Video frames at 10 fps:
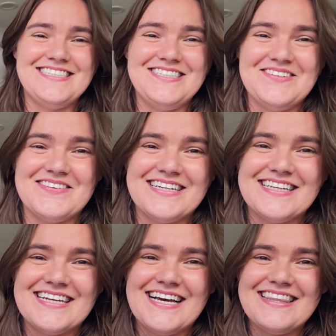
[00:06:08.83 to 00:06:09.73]
Stupider
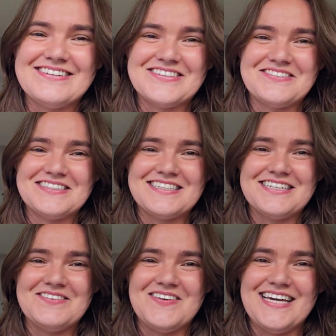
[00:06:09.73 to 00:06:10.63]
than I thought it was
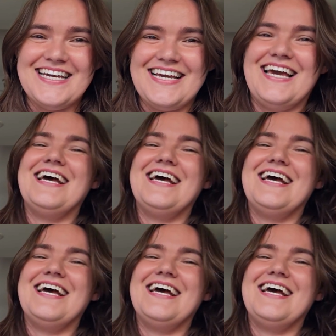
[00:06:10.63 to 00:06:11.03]
gonna be.